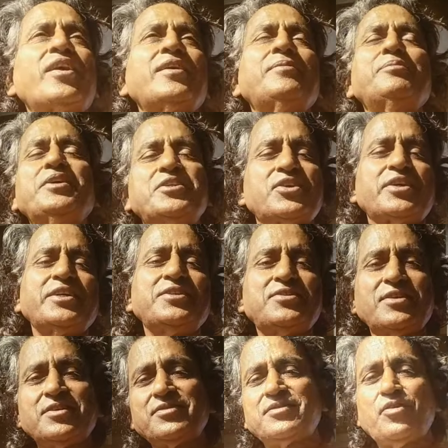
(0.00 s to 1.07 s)
our miseries
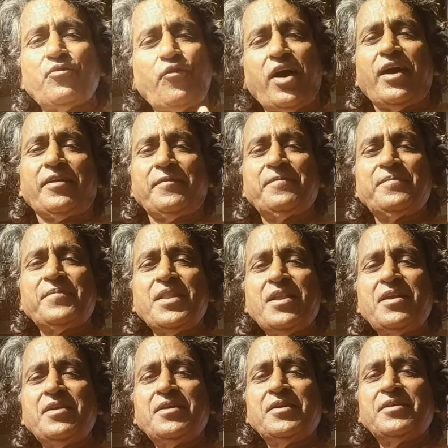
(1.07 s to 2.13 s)
is the one.
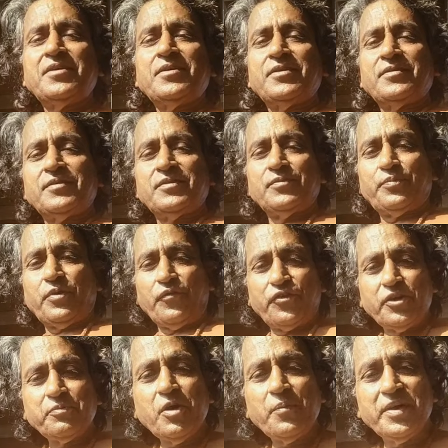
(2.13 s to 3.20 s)

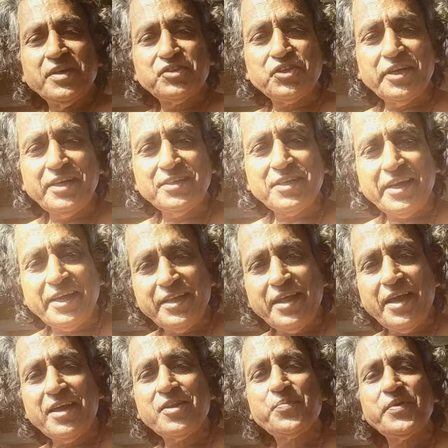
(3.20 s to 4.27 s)
Prophet Muhammad says, again
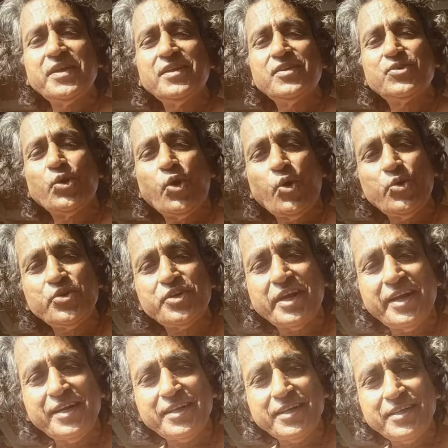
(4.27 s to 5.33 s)
I repeat, don't
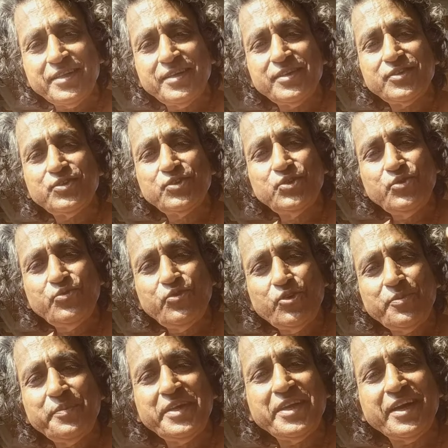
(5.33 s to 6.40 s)
hurt others, you
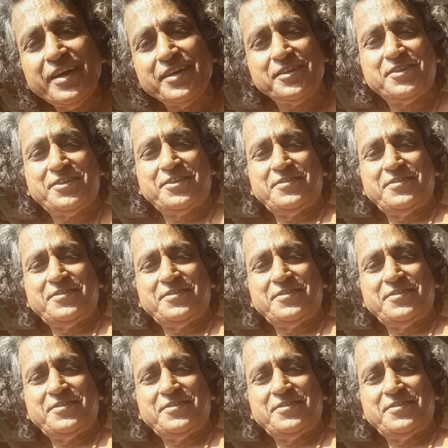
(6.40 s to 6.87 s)
won't be hurt.